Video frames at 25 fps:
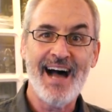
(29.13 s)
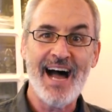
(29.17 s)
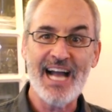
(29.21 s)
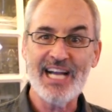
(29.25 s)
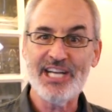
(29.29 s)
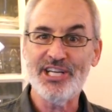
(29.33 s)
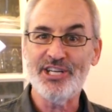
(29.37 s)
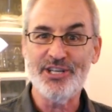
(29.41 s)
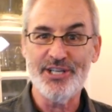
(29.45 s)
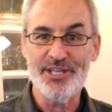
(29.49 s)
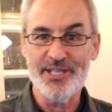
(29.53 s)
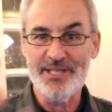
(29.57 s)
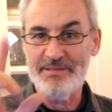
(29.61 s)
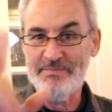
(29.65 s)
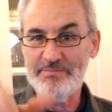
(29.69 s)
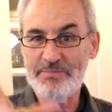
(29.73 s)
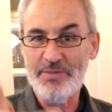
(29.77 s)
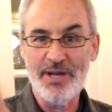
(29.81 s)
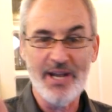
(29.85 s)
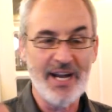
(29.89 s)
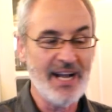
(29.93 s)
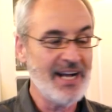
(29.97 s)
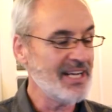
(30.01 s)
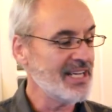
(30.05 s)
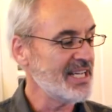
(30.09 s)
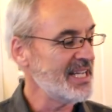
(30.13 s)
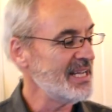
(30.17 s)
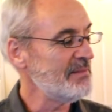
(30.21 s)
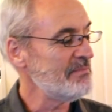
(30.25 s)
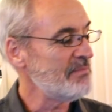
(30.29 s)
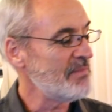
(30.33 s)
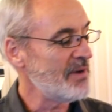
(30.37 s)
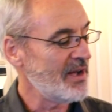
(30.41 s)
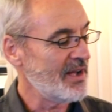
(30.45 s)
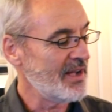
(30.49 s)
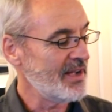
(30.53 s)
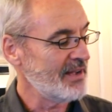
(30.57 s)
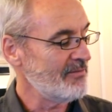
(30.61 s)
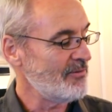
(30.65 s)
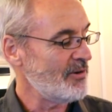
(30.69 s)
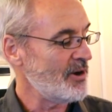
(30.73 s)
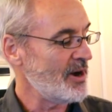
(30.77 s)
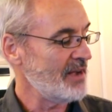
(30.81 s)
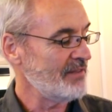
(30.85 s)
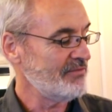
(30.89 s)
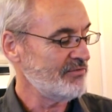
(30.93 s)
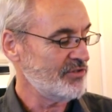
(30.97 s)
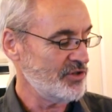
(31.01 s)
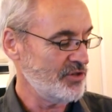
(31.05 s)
I couldn't, but I'll get my wife